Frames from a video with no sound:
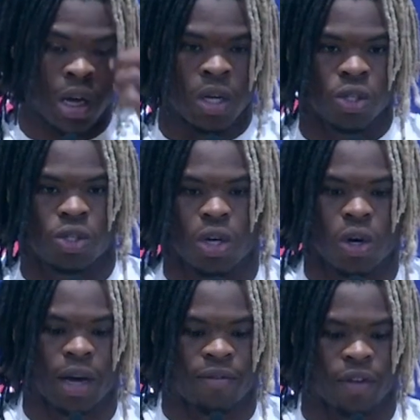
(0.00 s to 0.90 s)
So
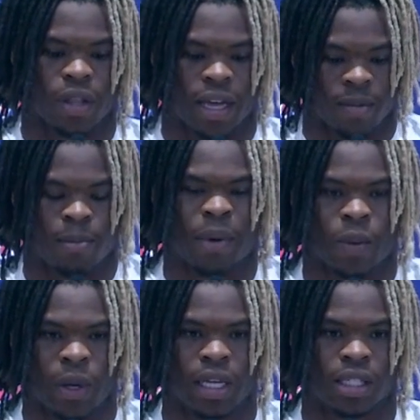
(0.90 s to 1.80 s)
I feel that bye
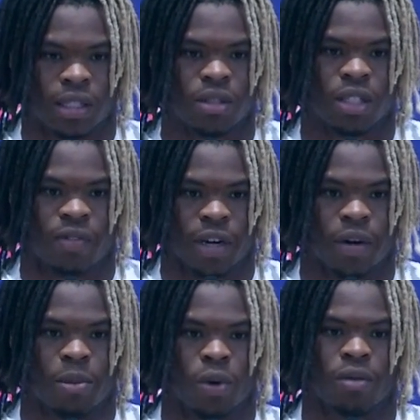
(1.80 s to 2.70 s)
week is just very
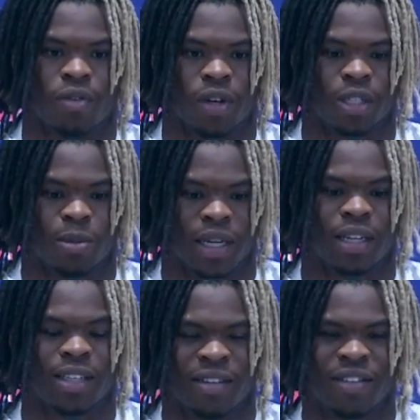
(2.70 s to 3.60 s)
important for us,
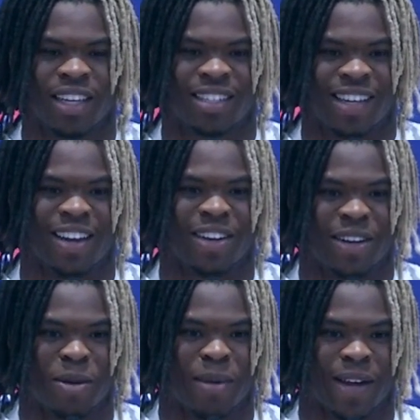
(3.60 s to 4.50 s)
but definitely excited to
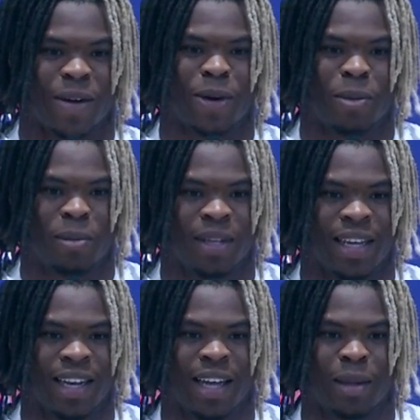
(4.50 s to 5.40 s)
go back home and play
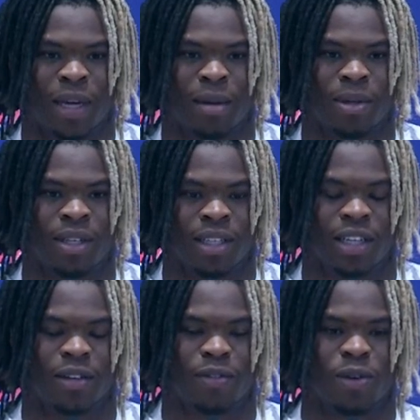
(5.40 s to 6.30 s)
in Alabama.
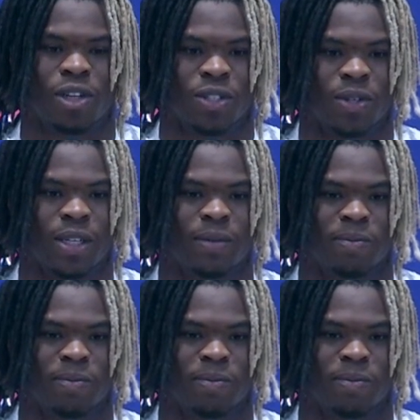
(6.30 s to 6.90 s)
Looking forward to it.